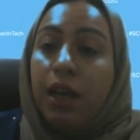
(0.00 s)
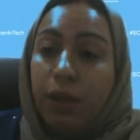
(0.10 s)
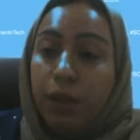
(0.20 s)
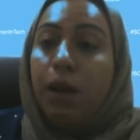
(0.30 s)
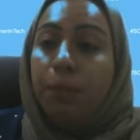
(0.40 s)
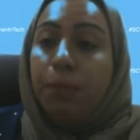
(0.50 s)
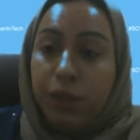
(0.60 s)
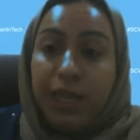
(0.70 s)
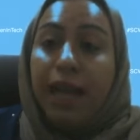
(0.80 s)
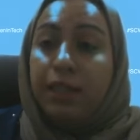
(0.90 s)
the
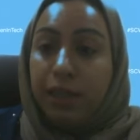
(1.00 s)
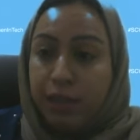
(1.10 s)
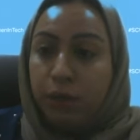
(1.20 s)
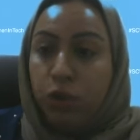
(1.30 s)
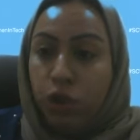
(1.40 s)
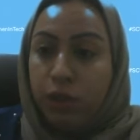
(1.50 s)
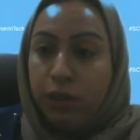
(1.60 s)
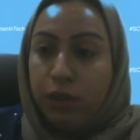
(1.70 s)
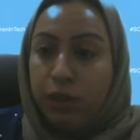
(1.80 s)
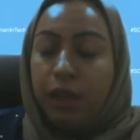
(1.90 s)
numbers and
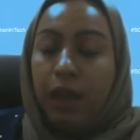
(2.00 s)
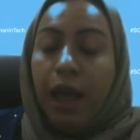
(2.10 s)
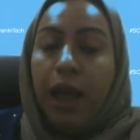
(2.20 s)
assumptions.